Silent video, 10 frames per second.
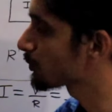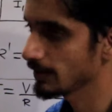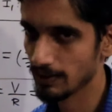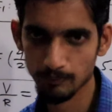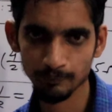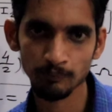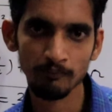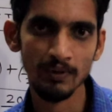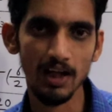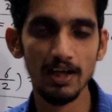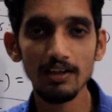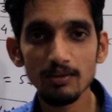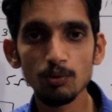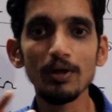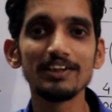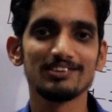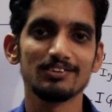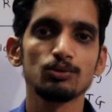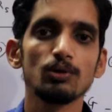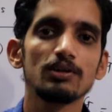square. And
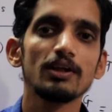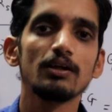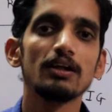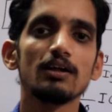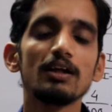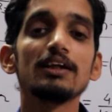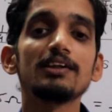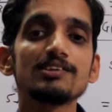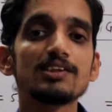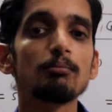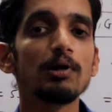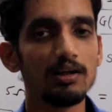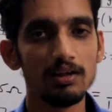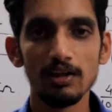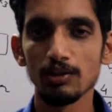twice, so length is doubled.